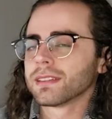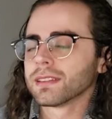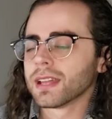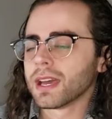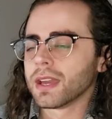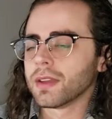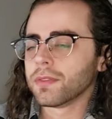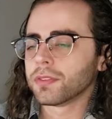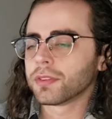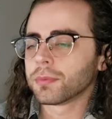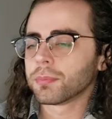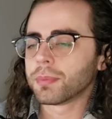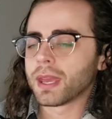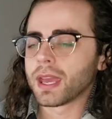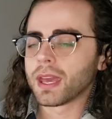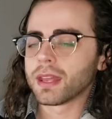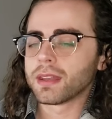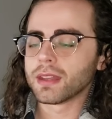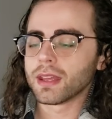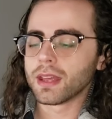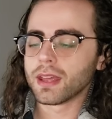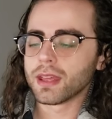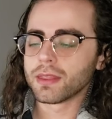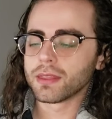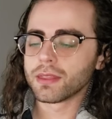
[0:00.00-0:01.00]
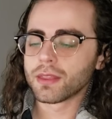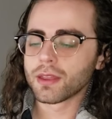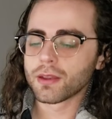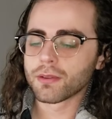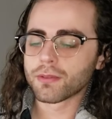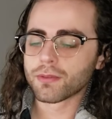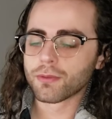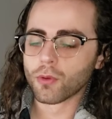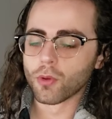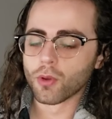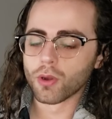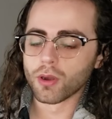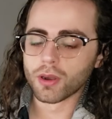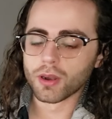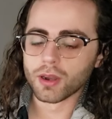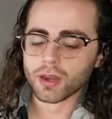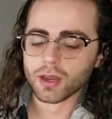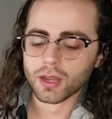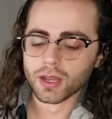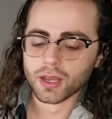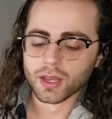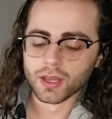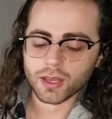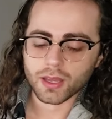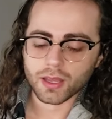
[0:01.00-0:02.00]
lifespan and therefore
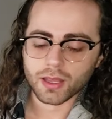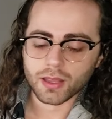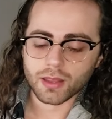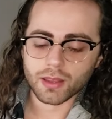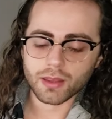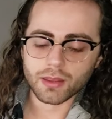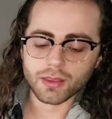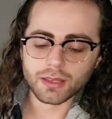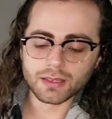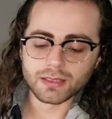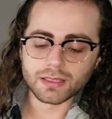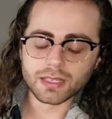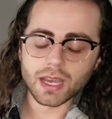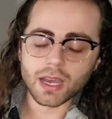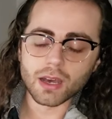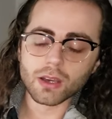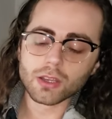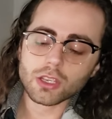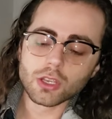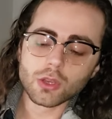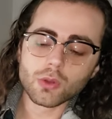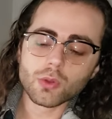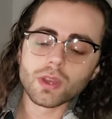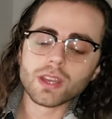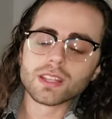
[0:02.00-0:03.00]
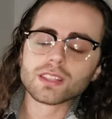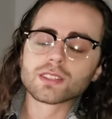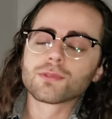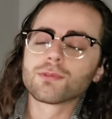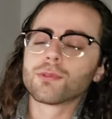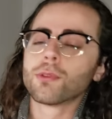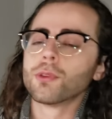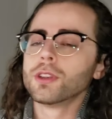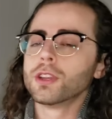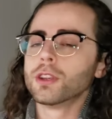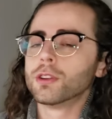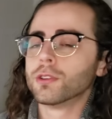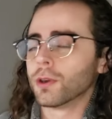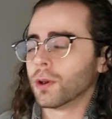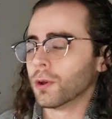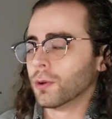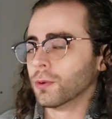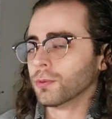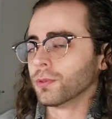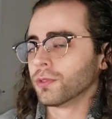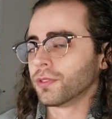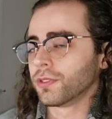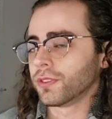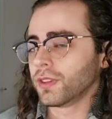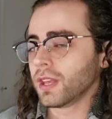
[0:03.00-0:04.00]
they tell you it's for your
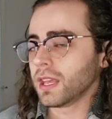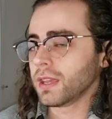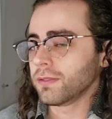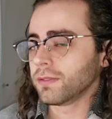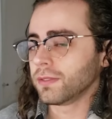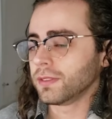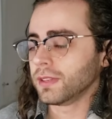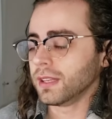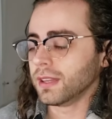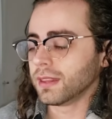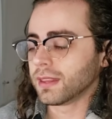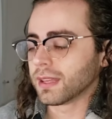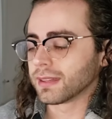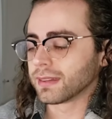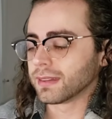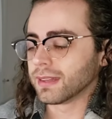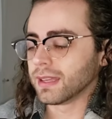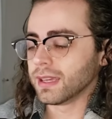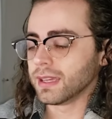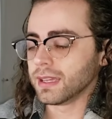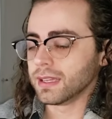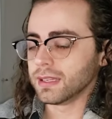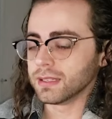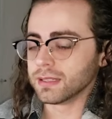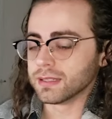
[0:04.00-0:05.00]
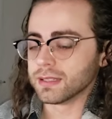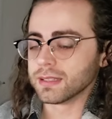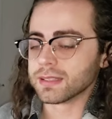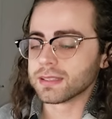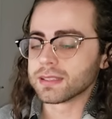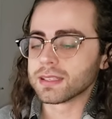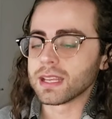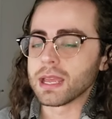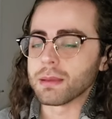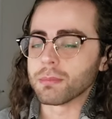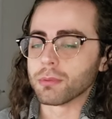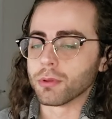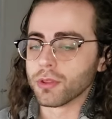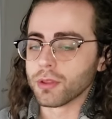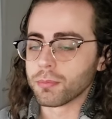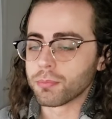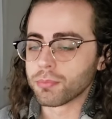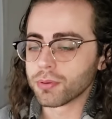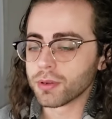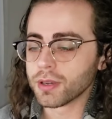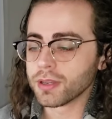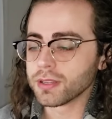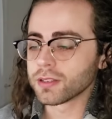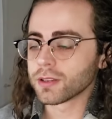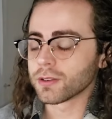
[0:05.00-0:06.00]
own safety that they disable the
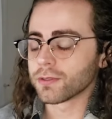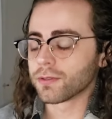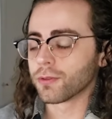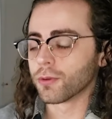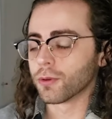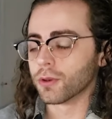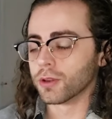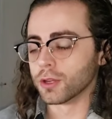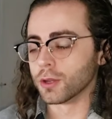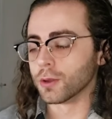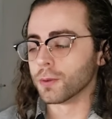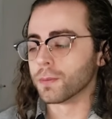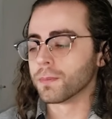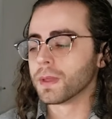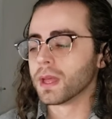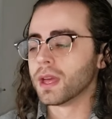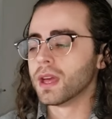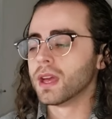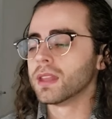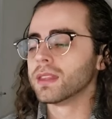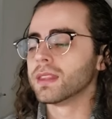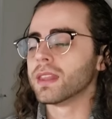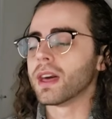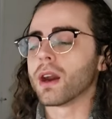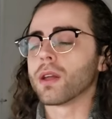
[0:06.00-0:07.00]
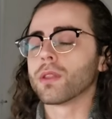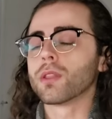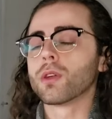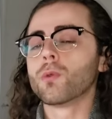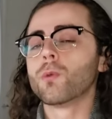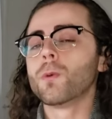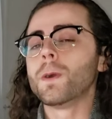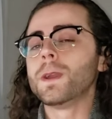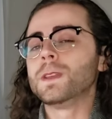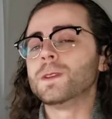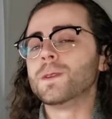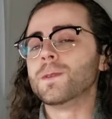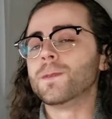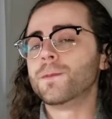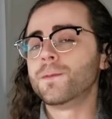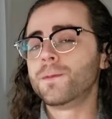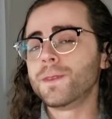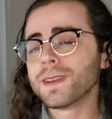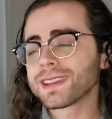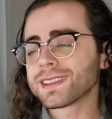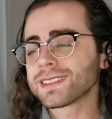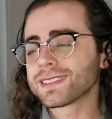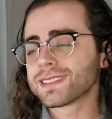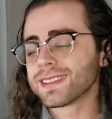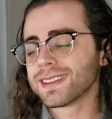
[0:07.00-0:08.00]
printer for you. Now the way you
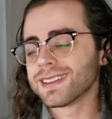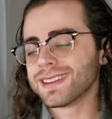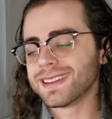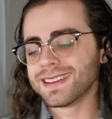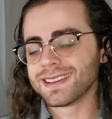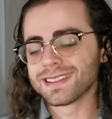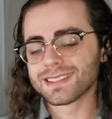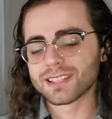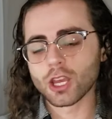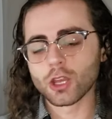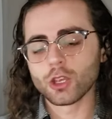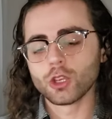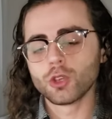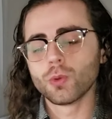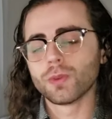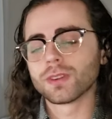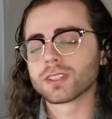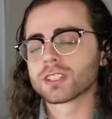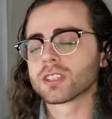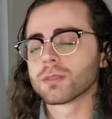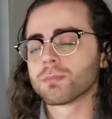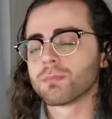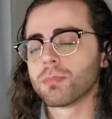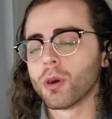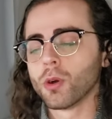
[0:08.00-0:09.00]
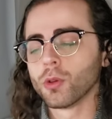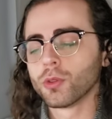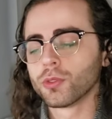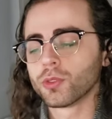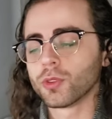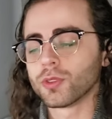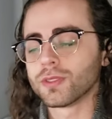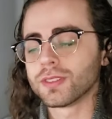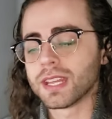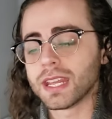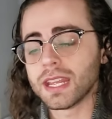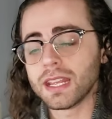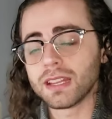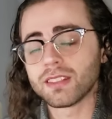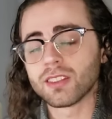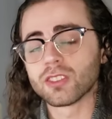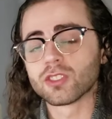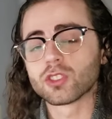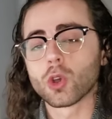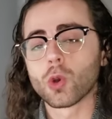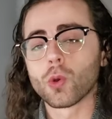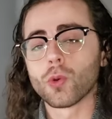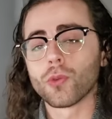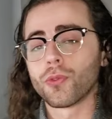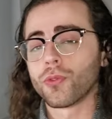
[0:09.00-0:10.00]
fix it is you are supposed to take
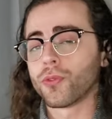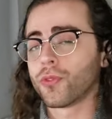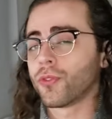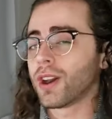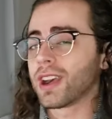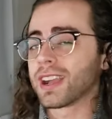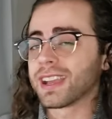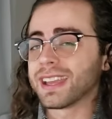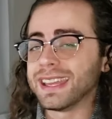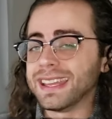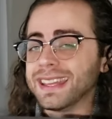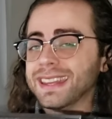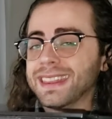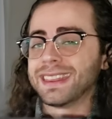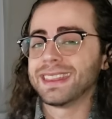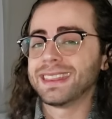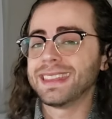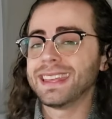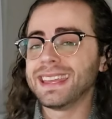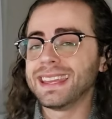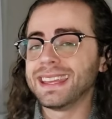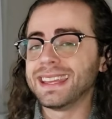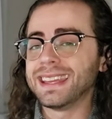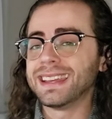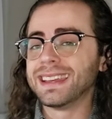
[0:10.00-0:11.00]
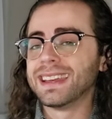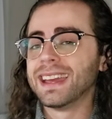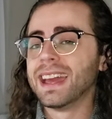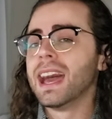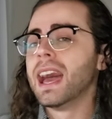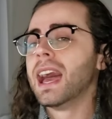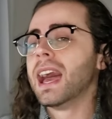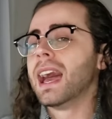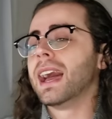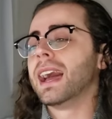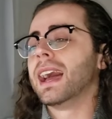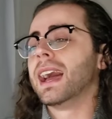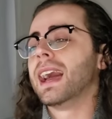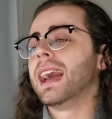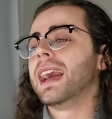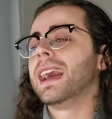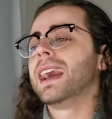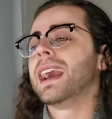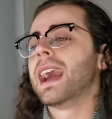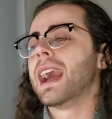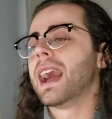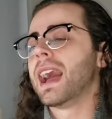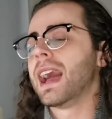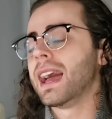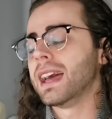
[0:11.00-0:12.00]
this whole fucking thing
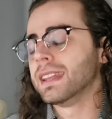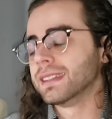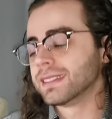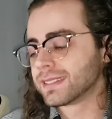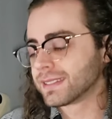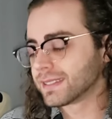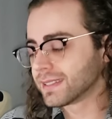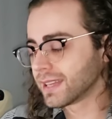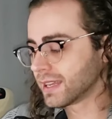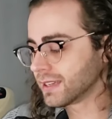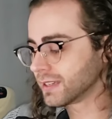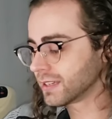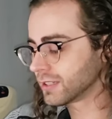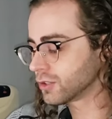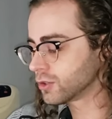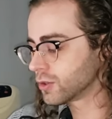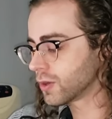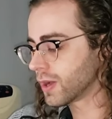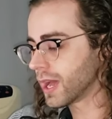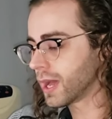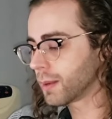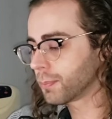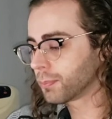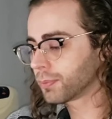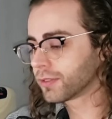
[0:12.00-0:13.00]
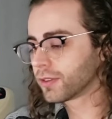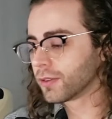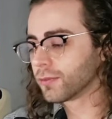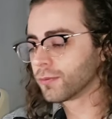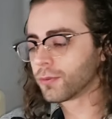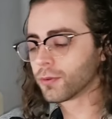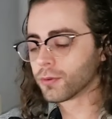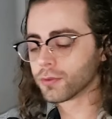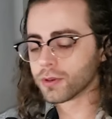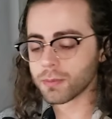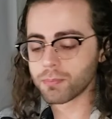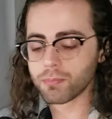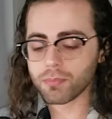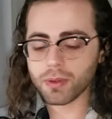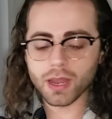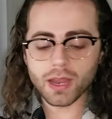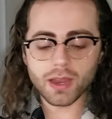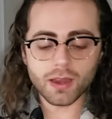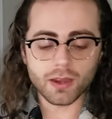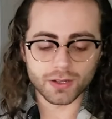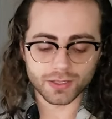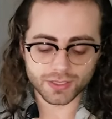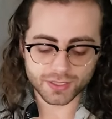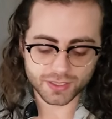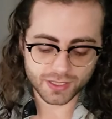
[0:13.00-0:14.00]
and send it to Epson for
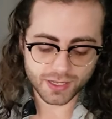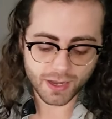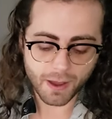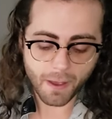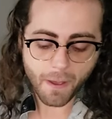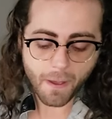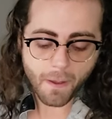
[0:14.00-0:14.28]
repairs.